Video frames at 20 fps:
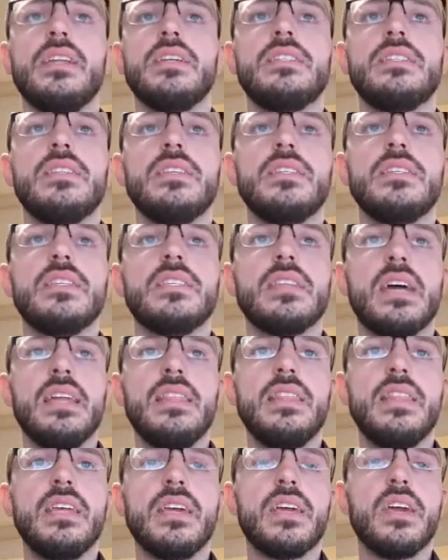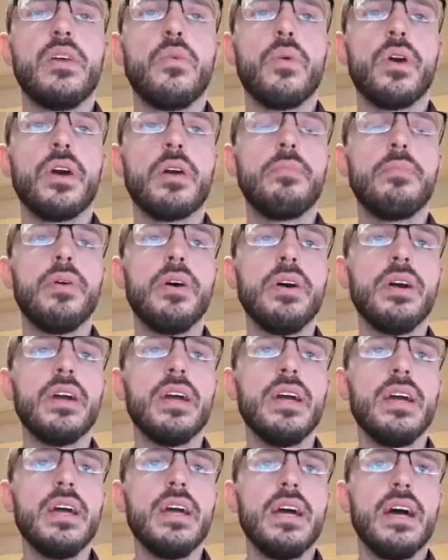It's this design thinking workbook,
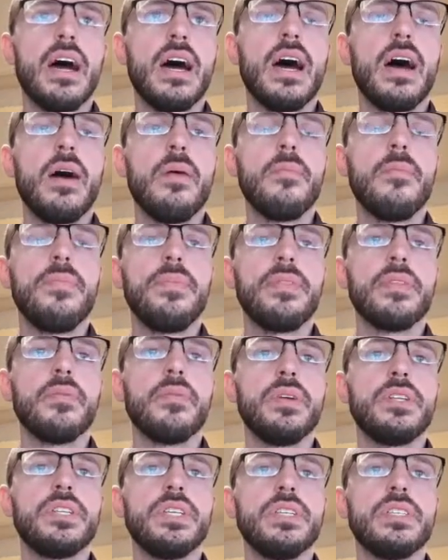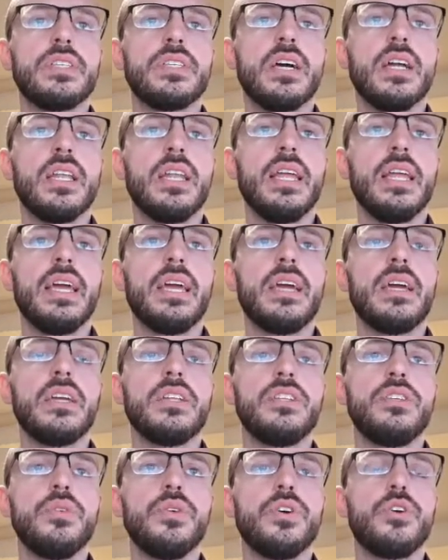which is a
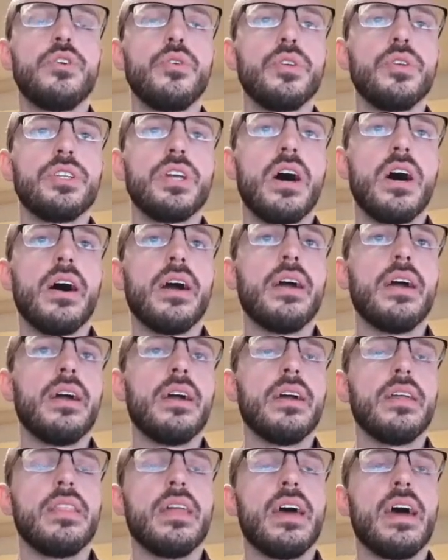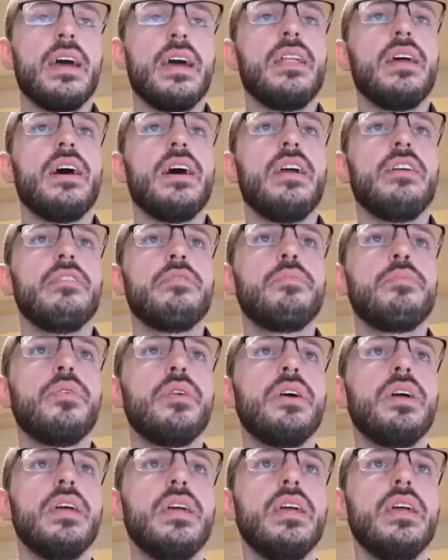link to a Google Doc that I have
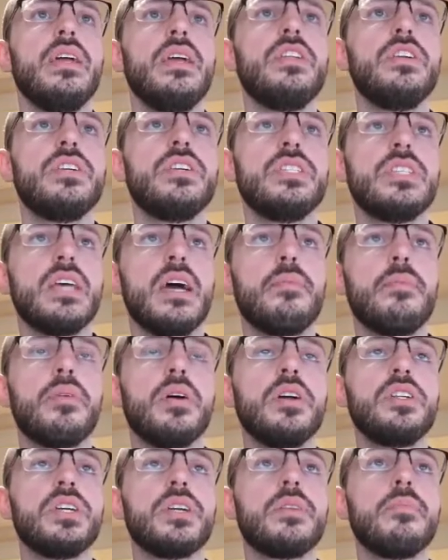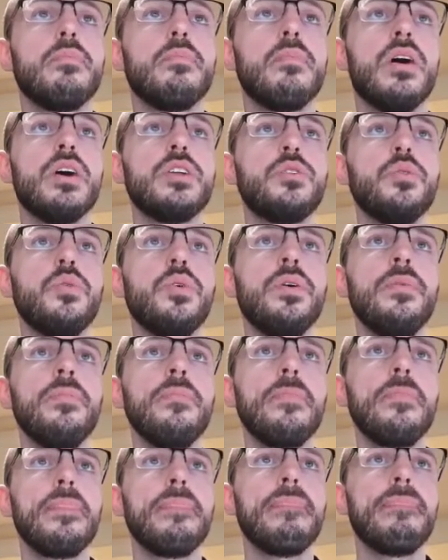put in your design project module
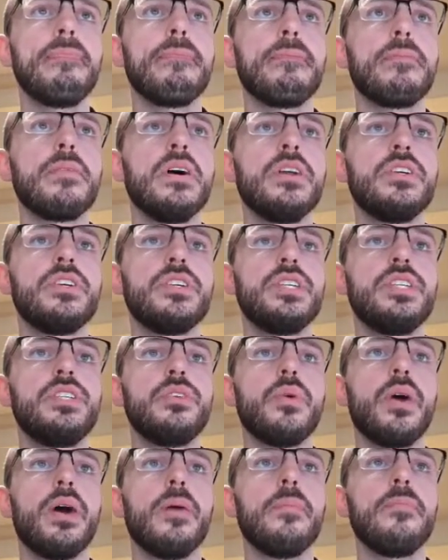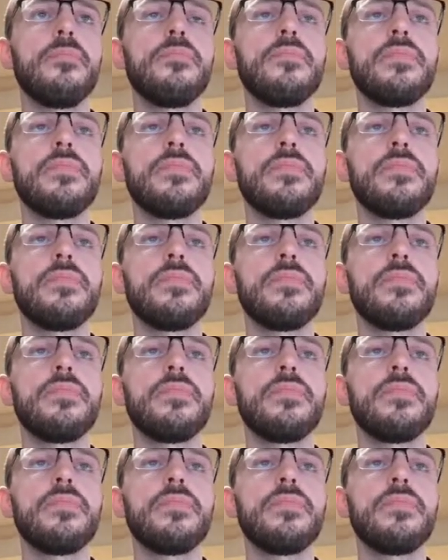under D2L.